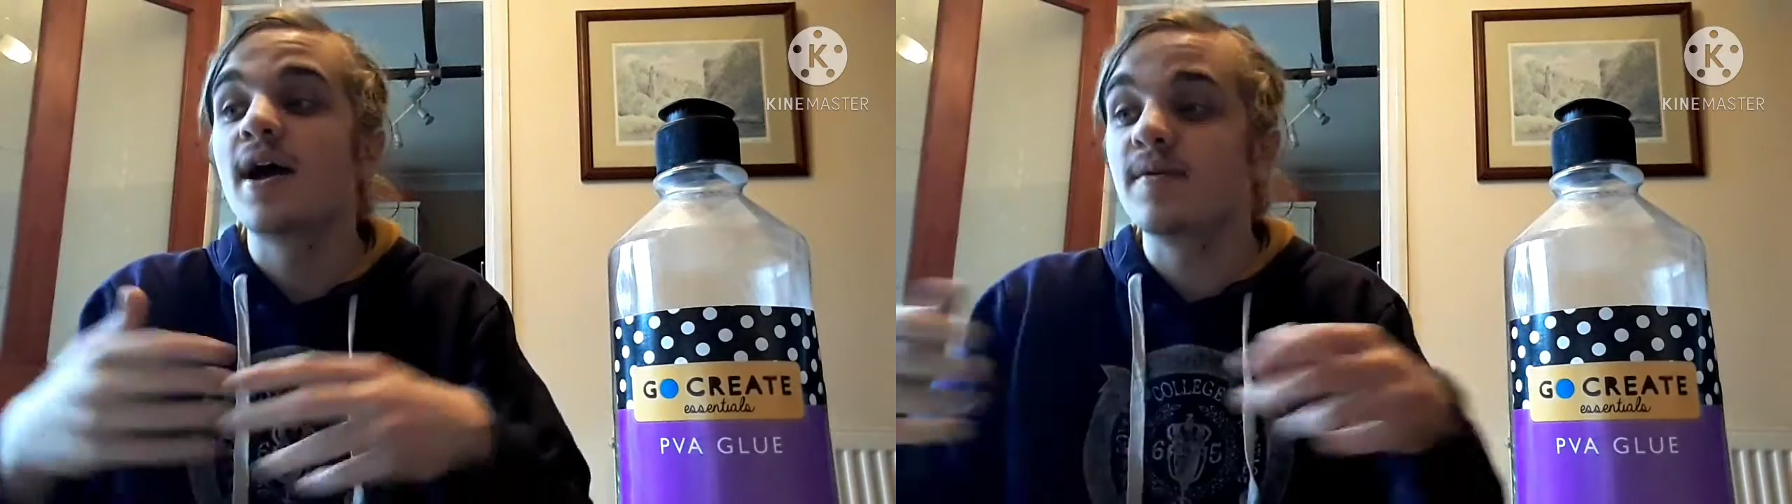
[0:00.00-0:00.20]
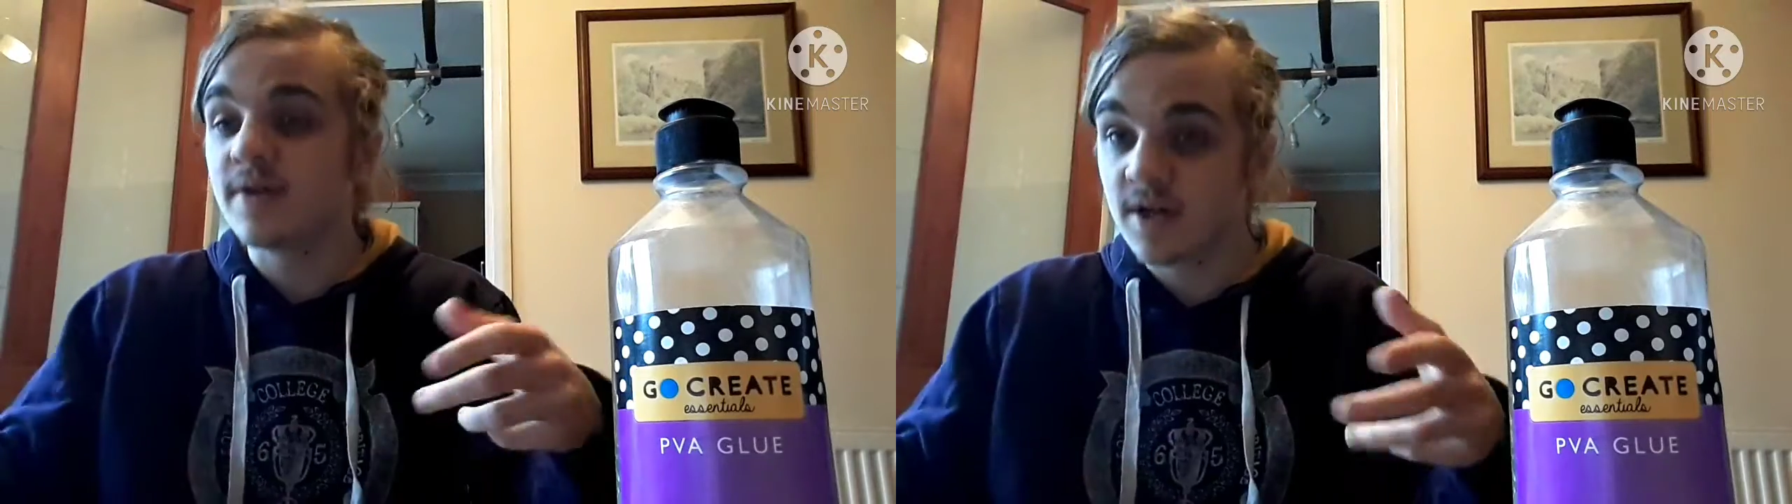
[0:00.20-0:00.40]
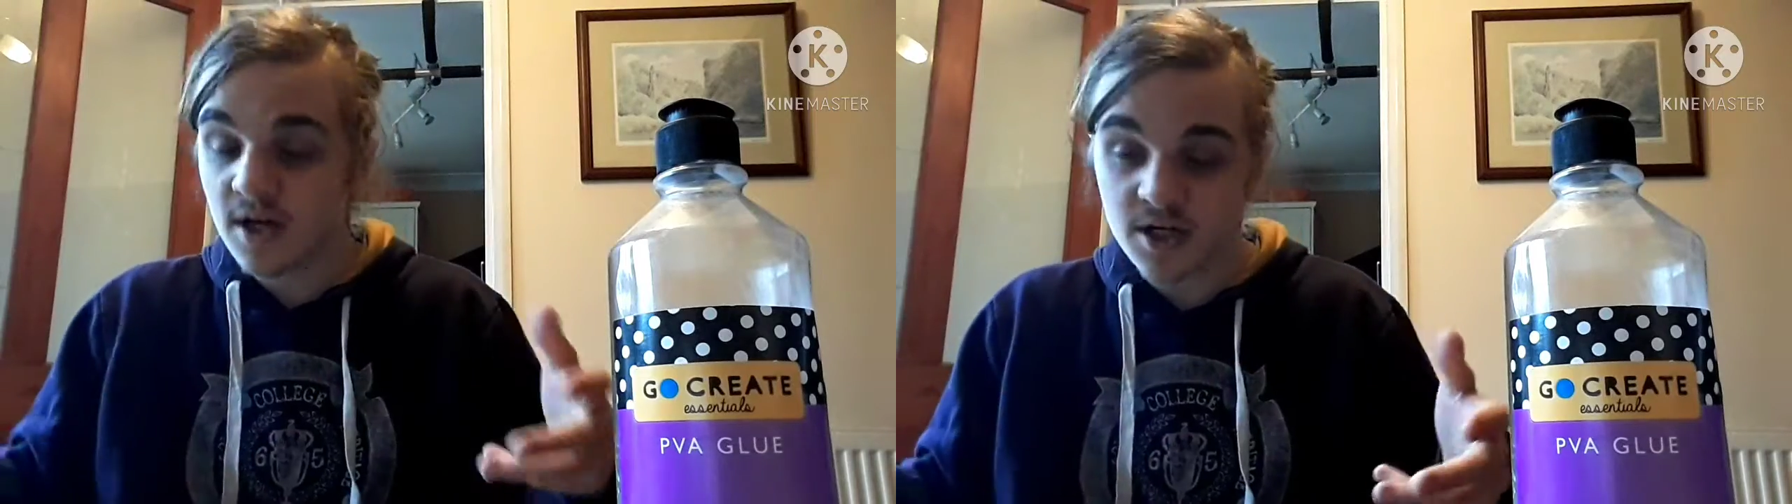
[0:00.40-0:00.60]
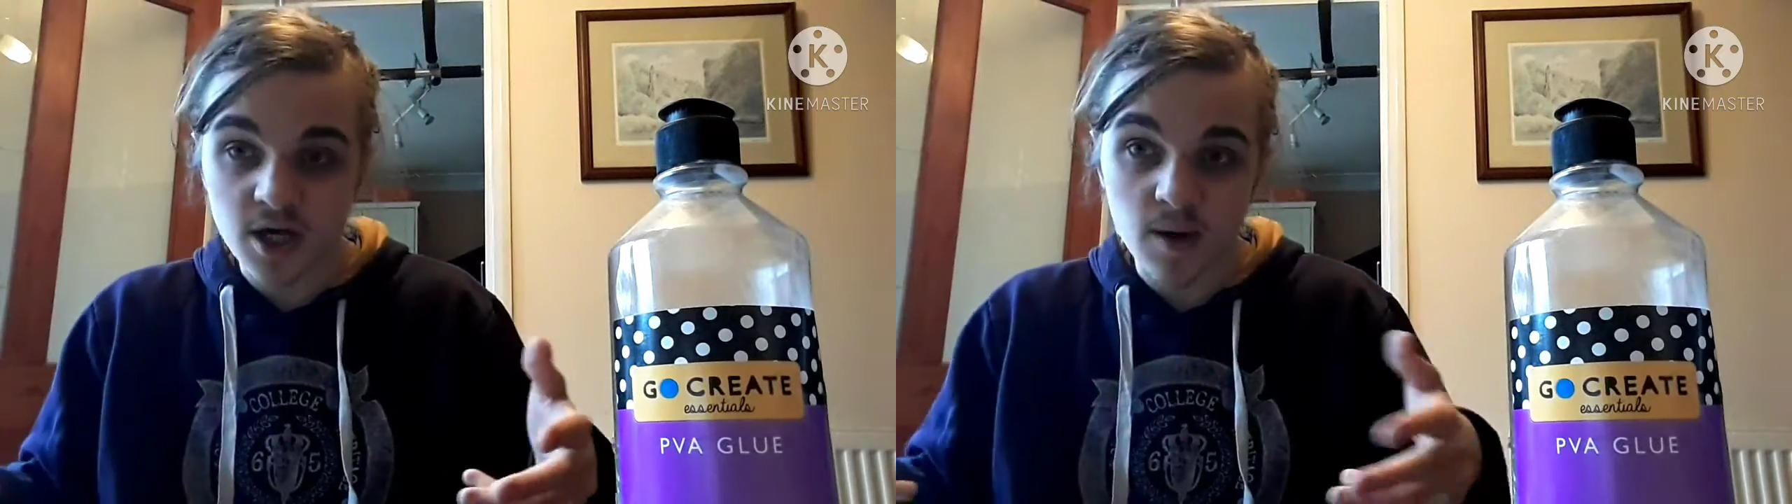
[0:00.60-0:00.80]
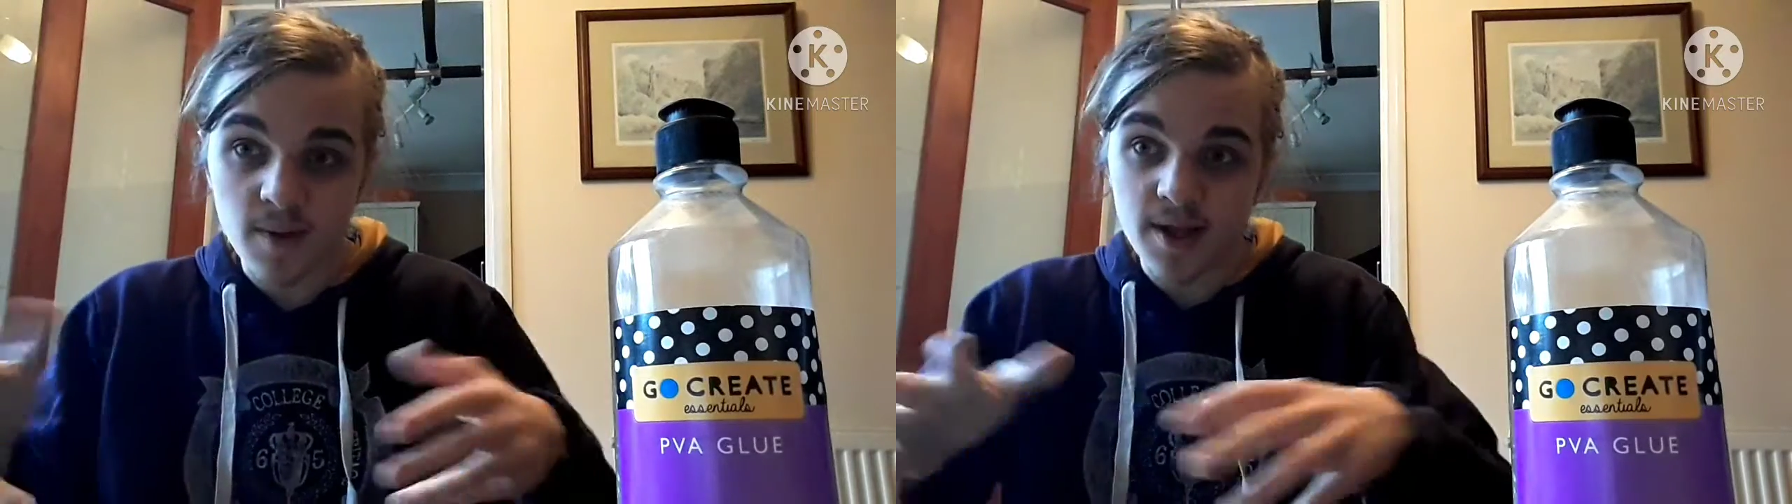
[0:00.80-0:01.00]
We're going to cut
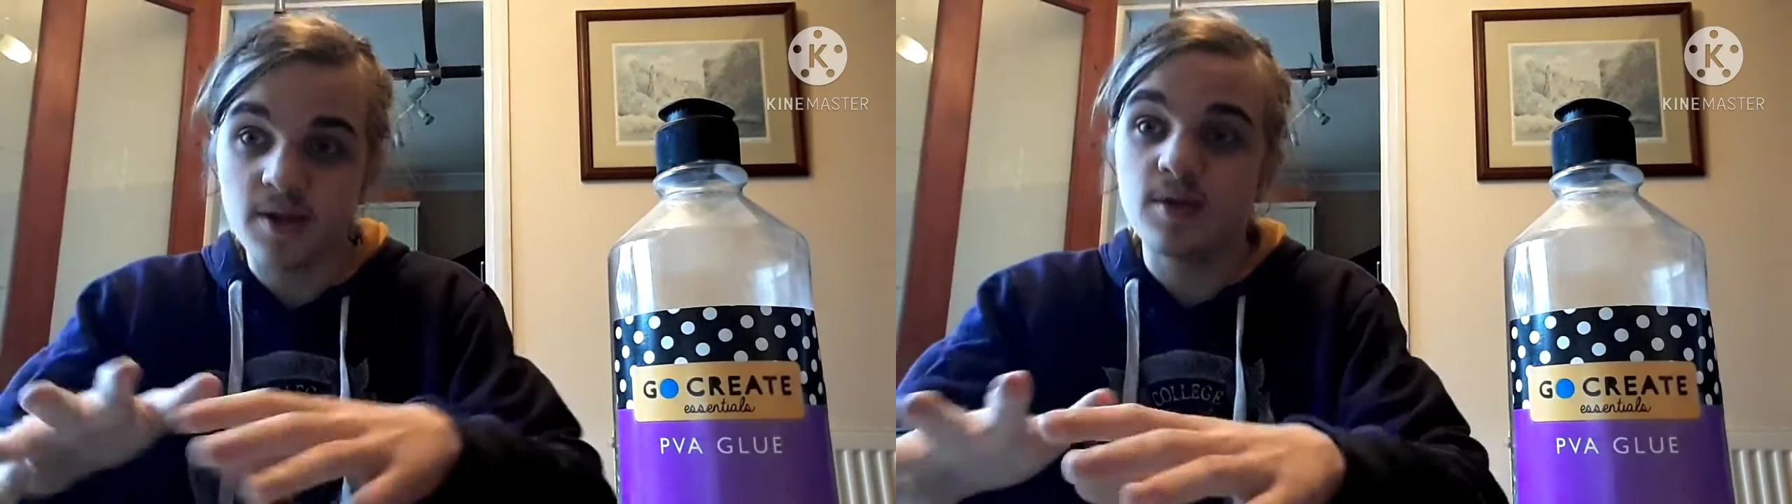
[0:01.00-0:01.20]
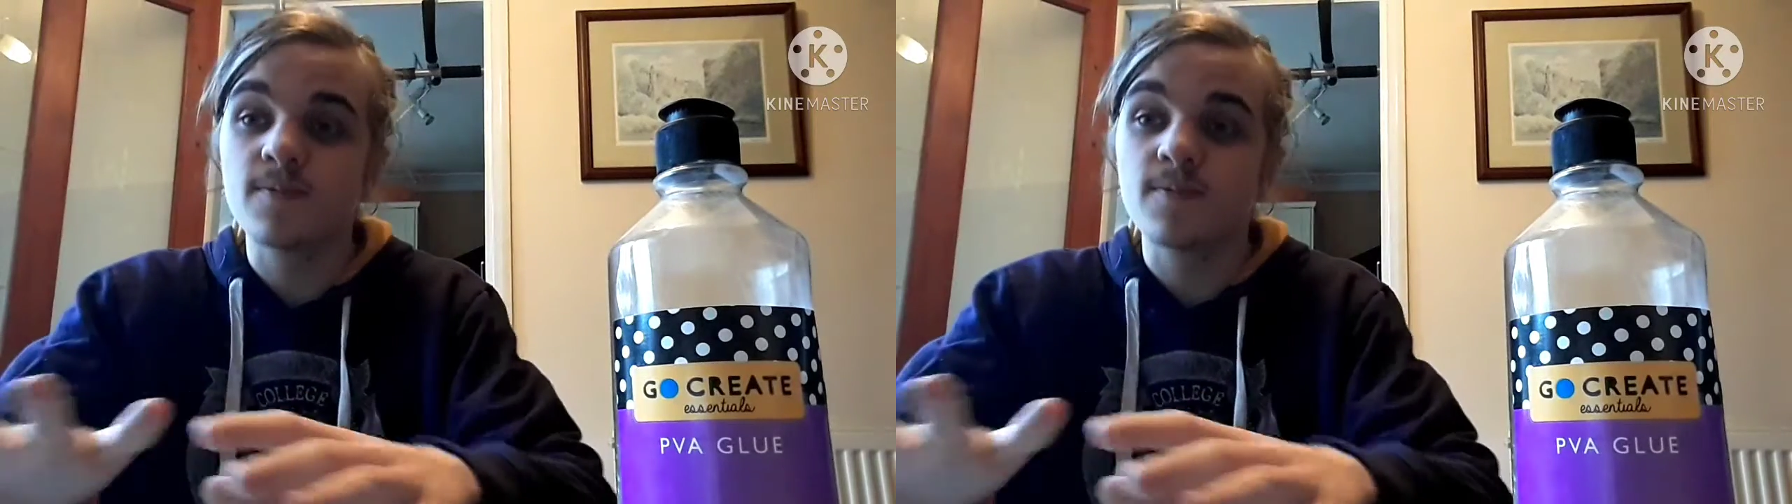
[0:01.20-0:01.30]
up and use it